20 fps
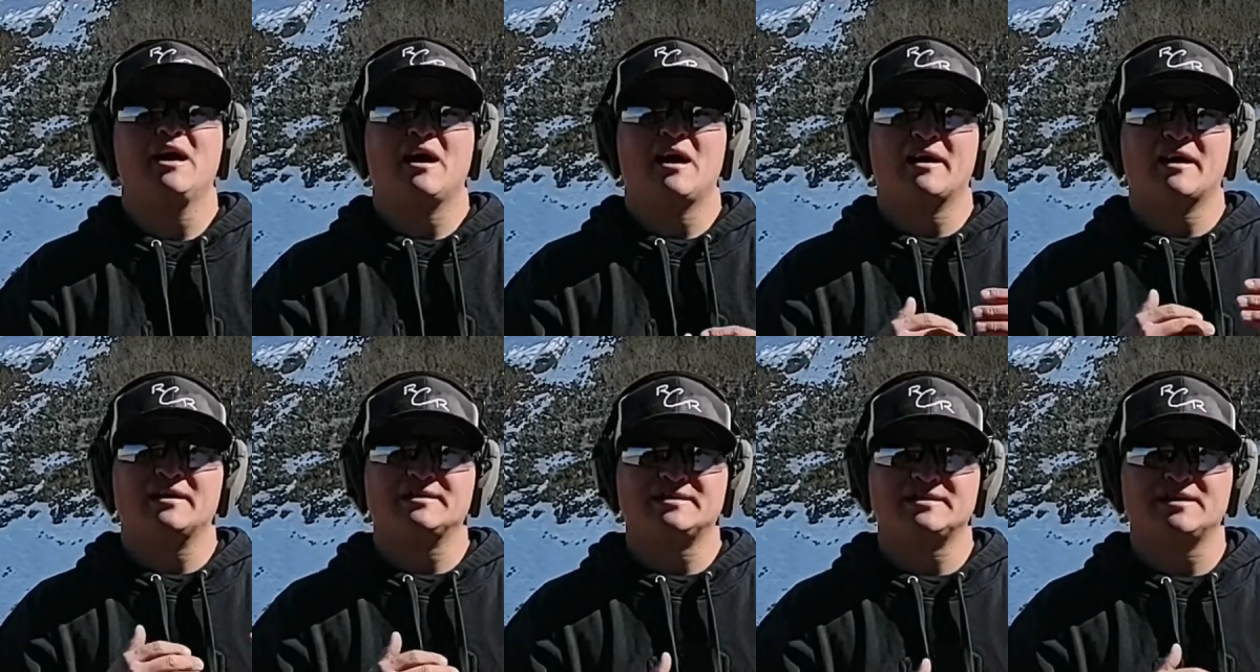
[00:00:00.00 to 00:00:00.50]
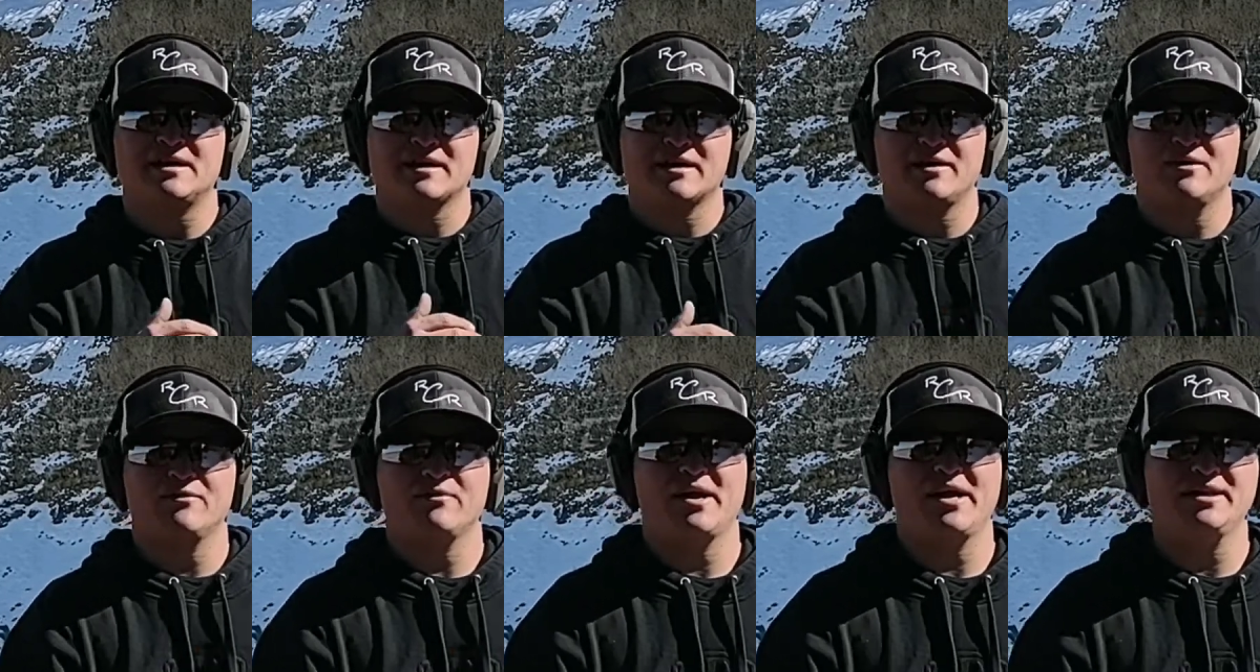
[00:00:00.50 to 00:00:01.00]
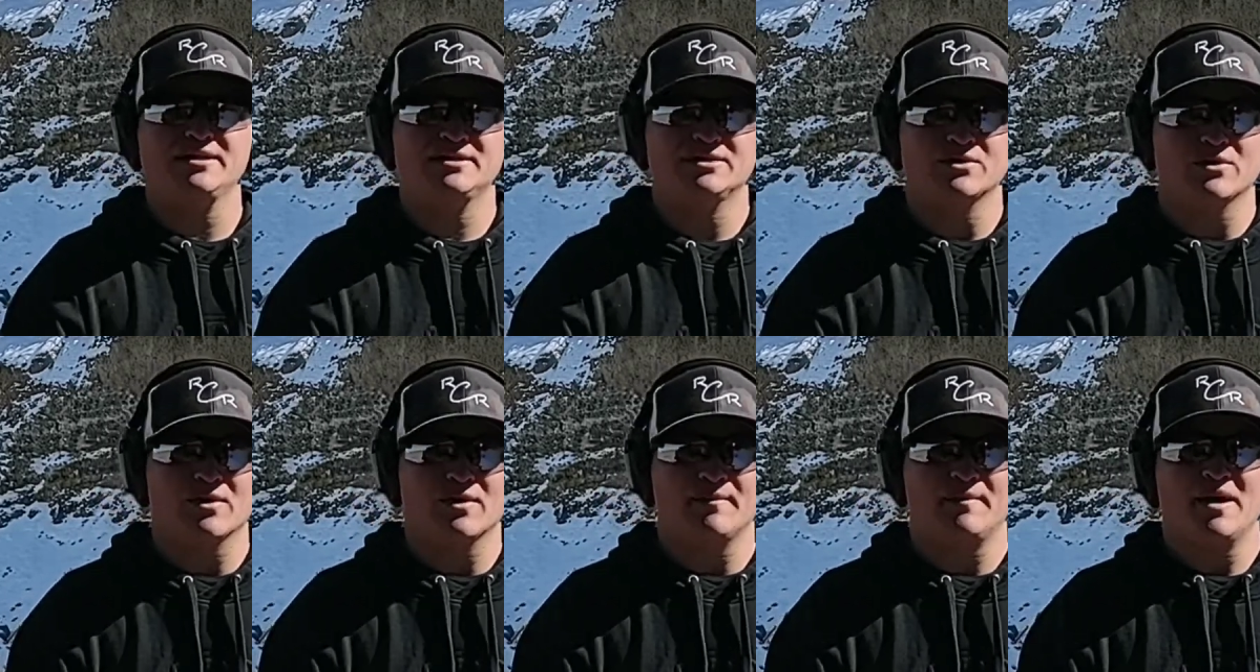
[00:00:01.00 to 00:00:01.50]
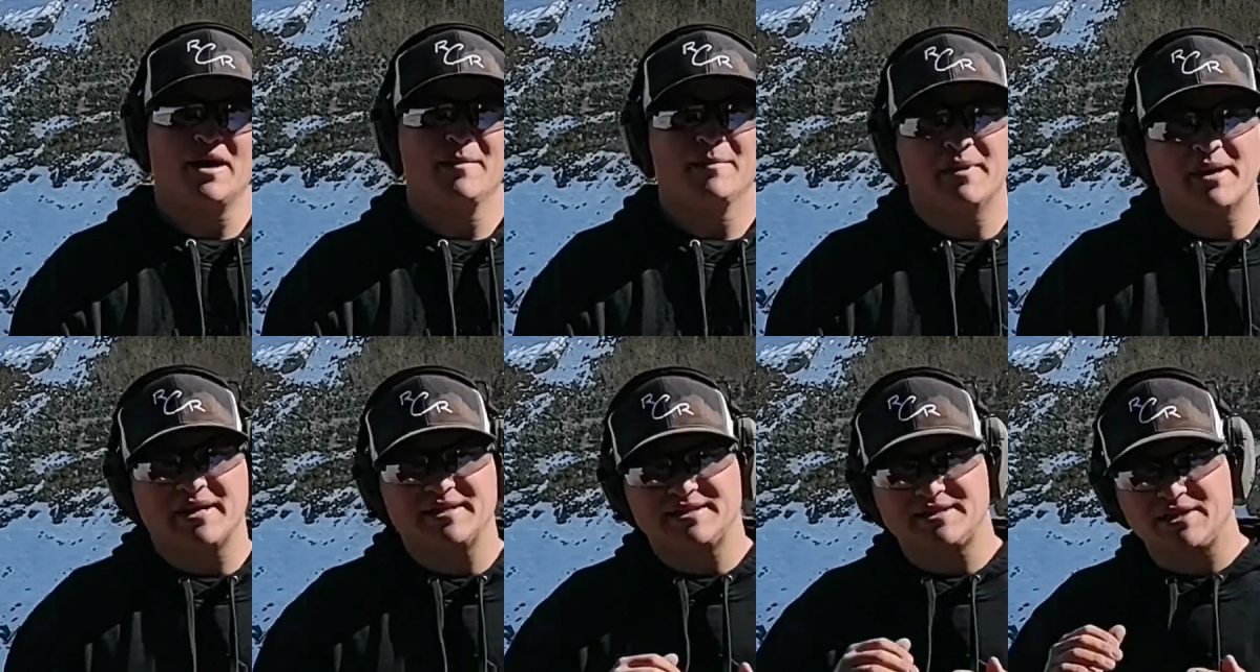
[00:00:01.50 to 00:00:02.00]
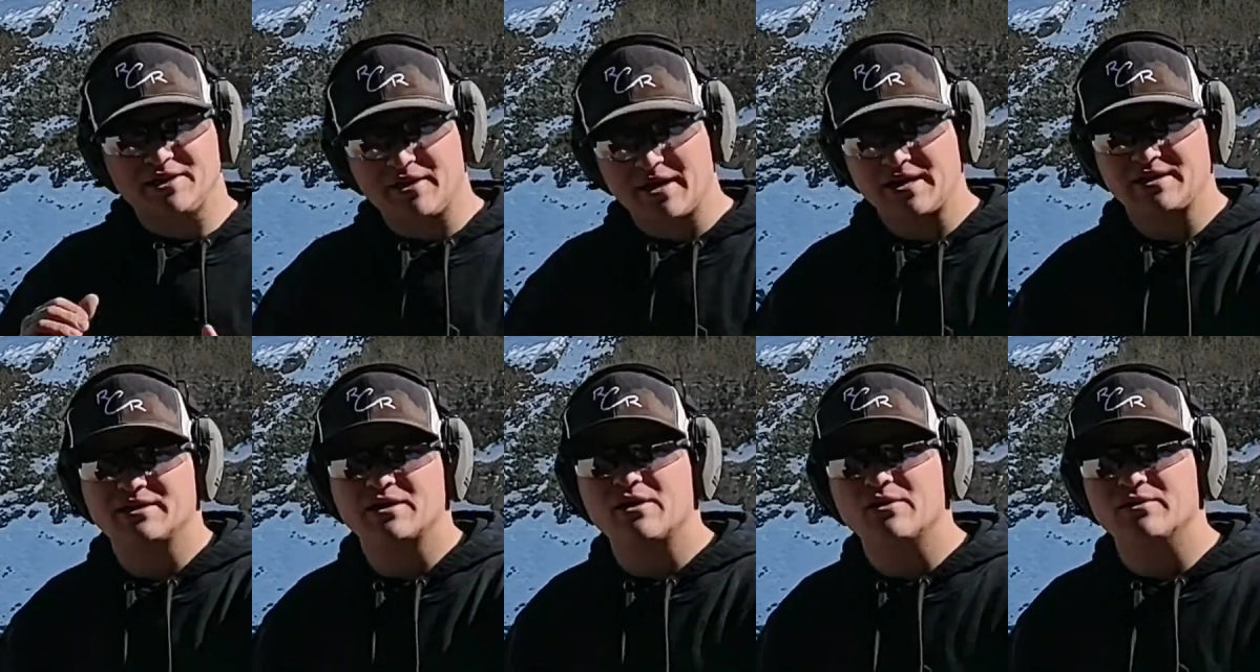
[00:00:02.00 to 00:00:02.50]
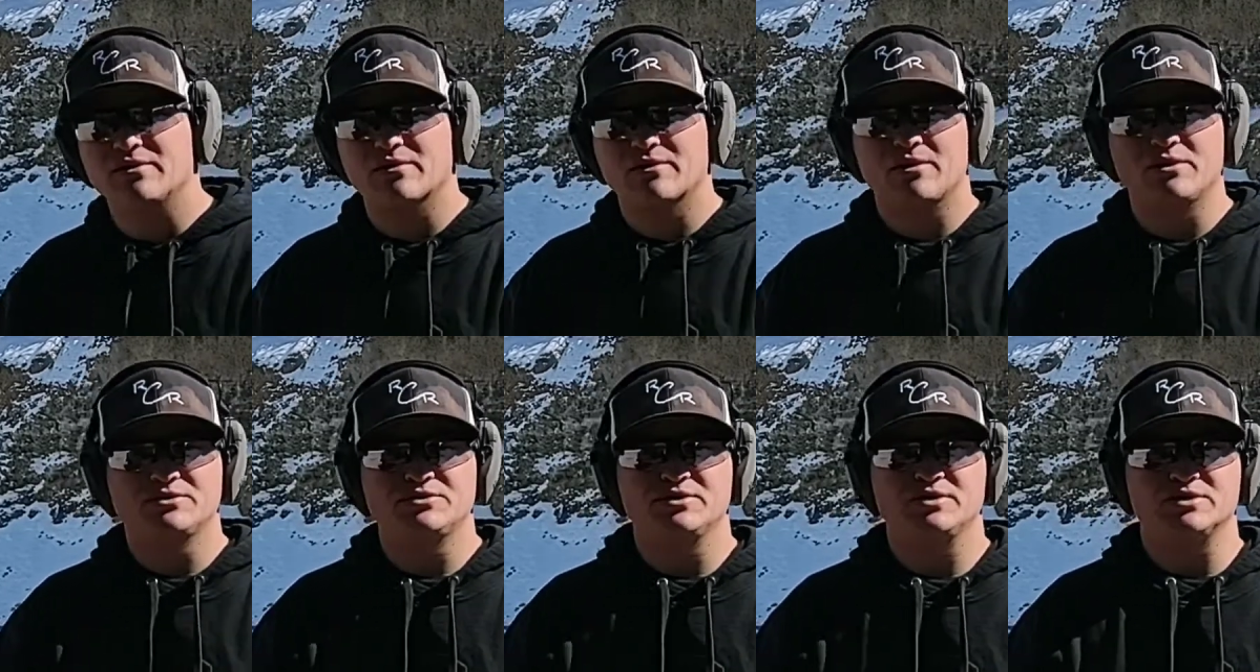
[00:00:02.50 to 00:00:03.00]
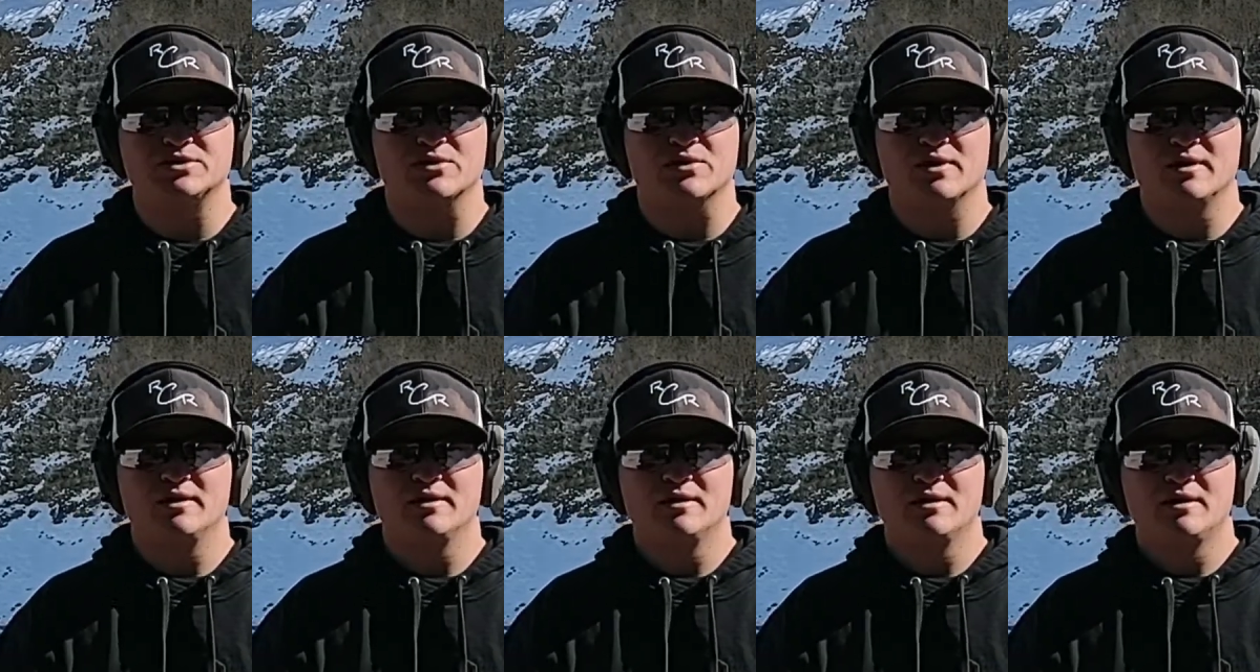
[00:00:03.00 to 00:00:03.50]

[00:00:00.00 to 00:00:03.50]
I got stuck in a rainstorm, but I still had to go to the grocery store.